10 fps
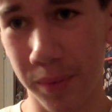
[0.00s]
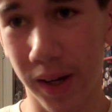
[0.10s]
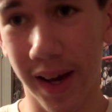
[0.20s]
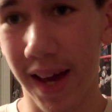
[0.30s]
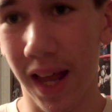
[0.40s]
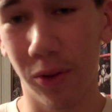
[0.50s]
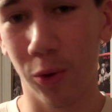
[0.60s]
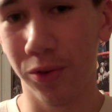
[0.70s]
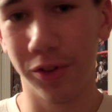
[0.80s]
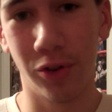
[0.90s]
But I don't
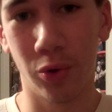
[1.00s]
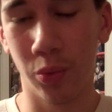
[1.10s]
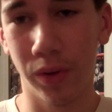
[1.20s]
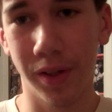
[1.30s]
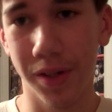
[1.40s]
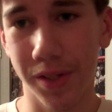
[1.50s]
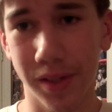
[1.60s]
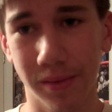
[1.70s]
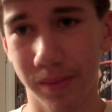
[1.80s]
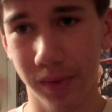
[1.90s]
know what they're doing with
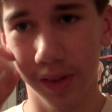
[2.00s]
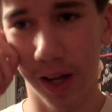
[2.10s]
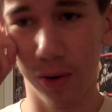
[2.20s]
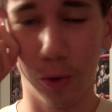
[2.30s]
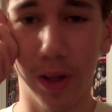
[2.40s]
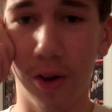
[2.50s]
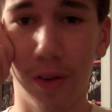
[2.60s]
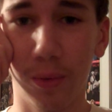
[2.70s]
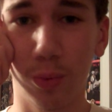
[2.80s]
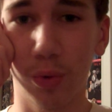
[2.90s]
this. I don't know what the hell
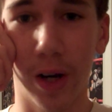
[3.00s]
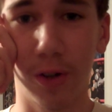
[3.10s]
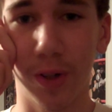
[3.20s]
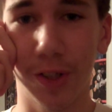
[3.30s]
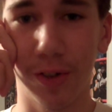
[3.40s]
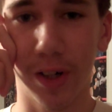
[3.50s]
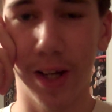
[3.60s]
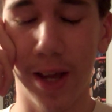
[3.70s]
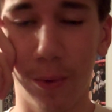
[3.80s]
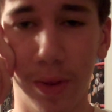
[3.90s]
the kind of direction they're
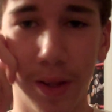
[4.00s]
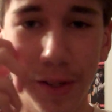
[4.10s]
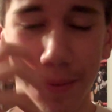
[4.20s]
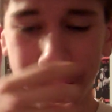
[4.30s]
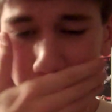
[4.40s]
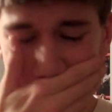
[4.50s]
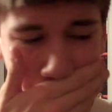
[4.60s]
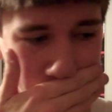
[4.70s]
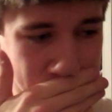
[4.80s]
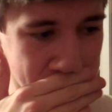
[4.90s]
gonna head with this.
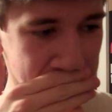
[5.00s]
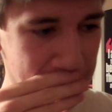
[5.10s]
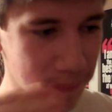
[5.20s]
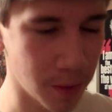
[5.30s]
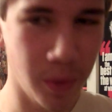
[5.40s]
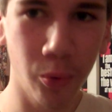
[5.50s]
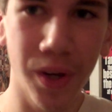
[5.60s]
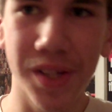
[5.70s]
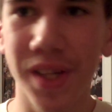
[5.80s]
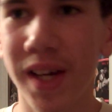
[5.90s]
But
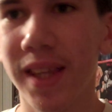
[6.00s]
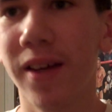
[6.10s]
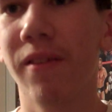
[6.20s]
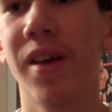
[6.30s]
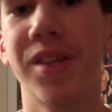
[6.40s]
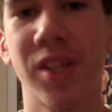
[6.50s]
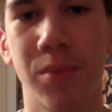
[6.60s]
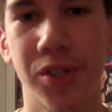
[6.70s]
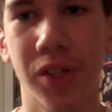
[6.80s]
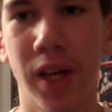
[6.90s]
anyways, nevertheless,
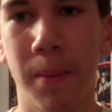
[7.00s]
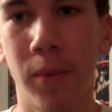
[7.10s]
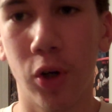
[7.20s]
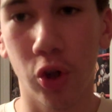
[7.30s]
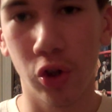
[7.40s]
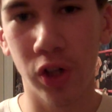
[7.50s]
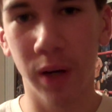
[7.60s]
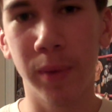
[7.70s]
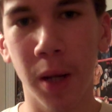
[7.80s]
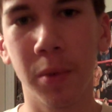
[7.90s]
SummerSlam,
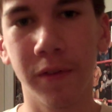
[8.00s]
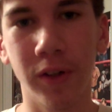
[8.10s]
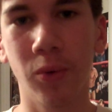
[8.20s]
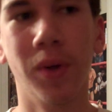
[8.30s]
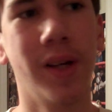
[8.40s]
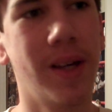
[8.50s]
great pay-per-view.